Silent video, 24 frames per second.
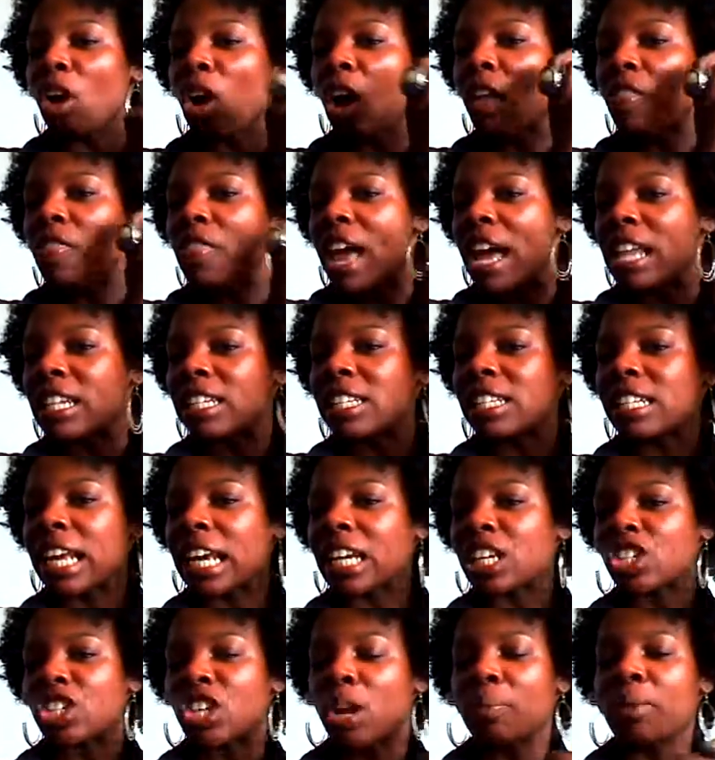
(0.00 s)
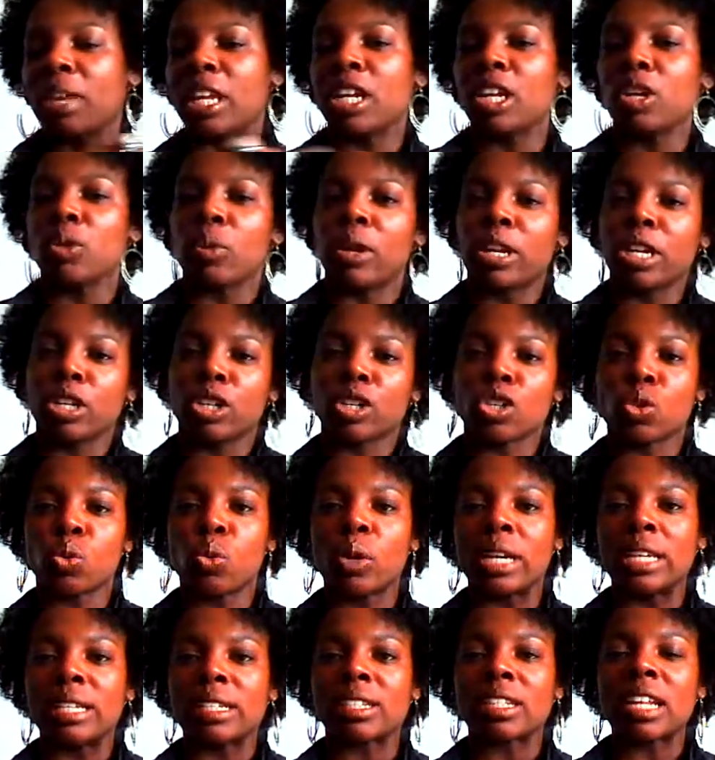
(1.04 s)
on that section I'm getting ready to
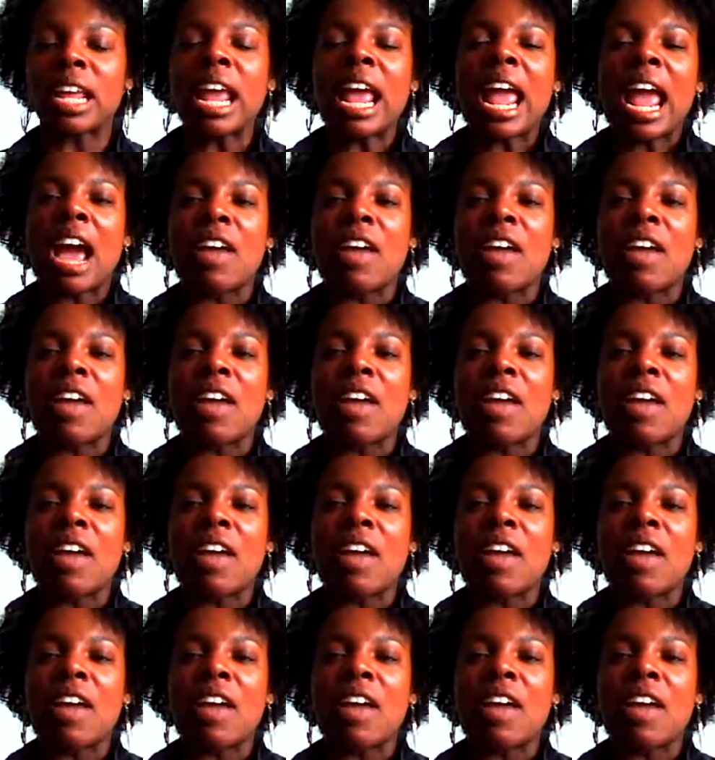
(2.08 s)
twist.